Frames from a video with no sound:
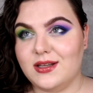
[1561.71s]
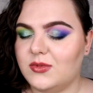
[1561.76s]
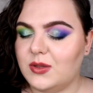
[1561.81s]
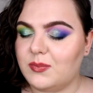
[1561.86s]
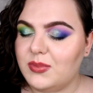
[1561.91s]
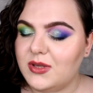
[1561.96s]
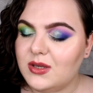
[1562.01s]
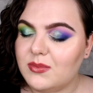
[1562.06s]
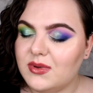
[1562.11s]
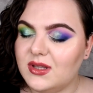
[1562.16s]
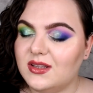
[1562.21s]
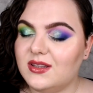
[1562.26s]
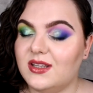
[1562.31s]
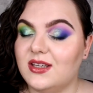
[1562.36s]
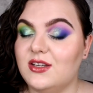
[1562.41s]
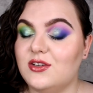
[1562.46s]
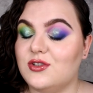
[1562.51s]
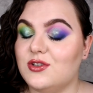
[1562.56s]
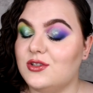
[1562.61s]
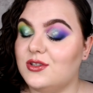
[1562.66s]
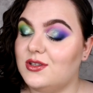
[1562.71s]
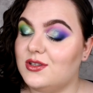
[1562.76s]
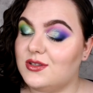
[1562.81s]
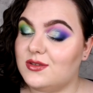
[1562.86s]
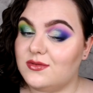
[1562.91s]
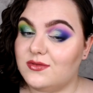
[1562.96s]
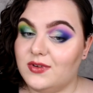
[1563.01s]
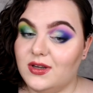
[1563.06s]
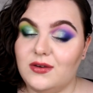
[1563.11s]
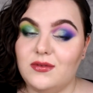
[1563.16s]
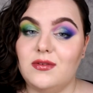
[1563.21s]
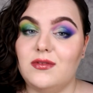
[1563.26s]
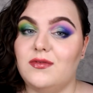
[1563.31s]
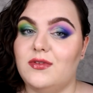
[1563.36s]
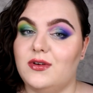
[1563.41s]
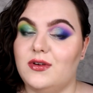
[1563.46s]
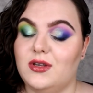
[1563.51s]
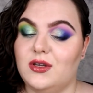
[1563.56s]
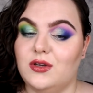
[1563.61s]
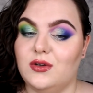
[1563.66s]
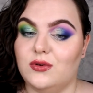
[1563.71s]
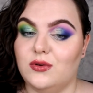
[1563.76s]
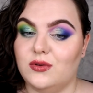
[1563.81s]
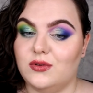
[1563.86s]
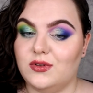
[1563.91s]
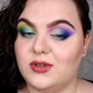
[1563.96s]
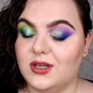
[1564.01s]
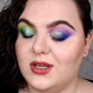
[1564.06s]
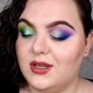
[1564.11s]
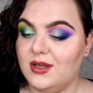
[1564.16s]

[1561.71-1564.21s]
The pigmentation is very, very good.